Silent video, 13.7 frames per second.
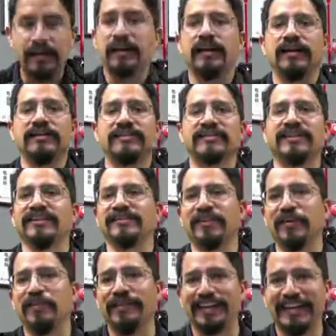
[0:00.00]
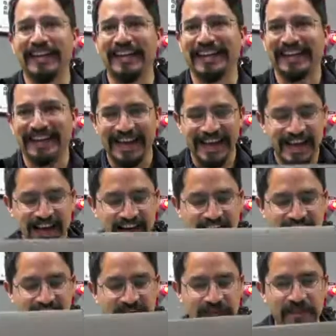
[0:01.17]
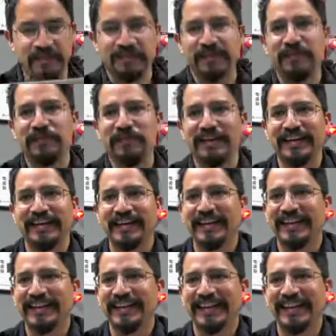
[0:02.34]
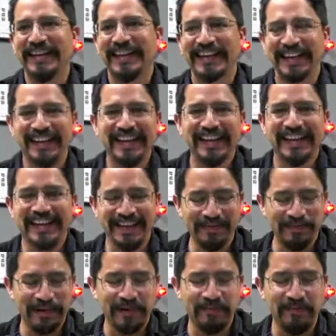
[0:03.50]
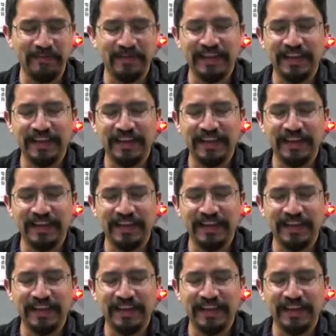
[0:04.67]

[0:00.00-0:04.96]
Let's start over. So my no problem.